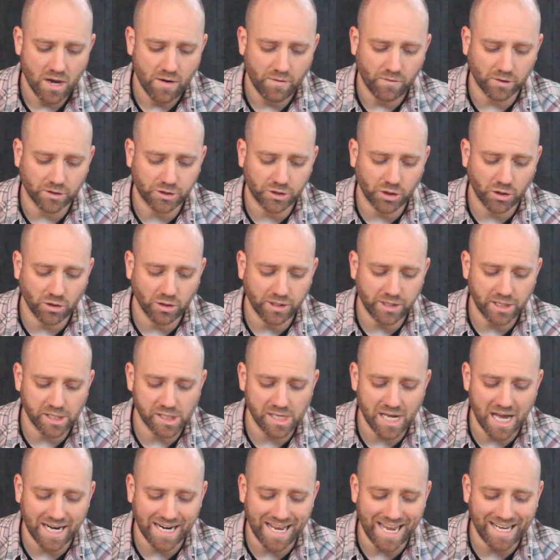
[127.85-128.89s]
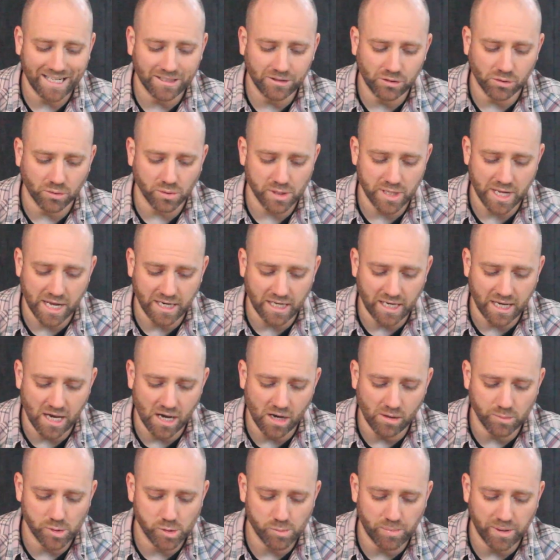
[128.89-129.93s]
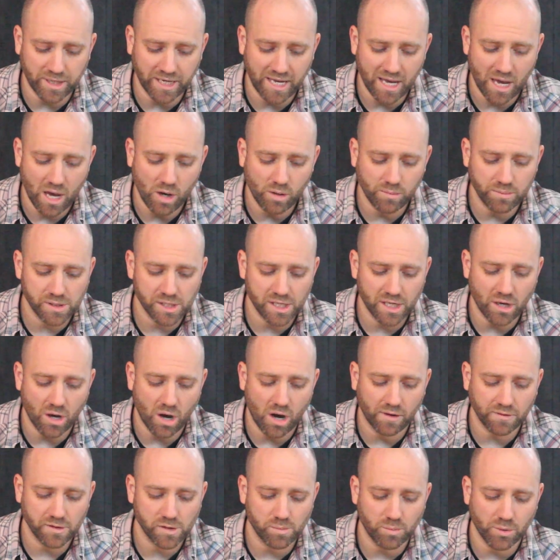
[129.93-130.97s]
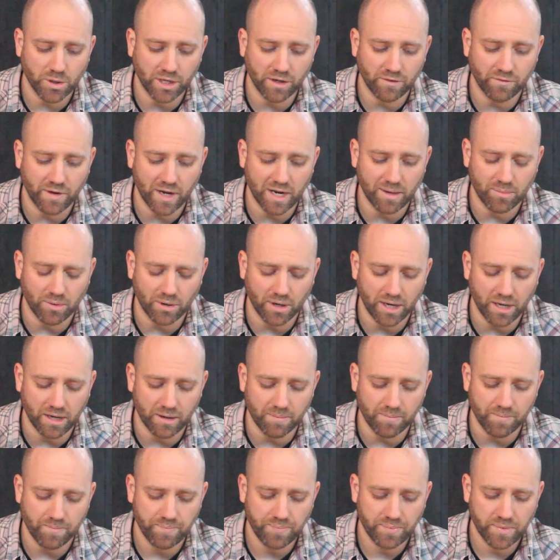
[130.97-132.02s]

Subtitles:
For surely it is not angels that He helps, but He helps the offspring of Abraham.